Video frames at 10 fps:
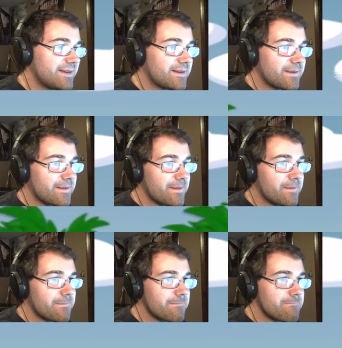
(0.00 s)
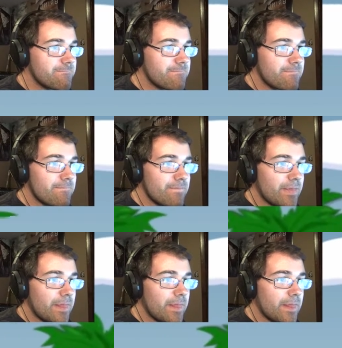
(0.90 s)

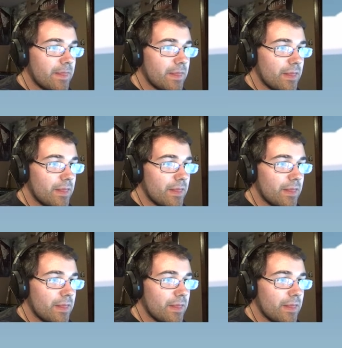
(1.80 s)
No one is speaking in this clip.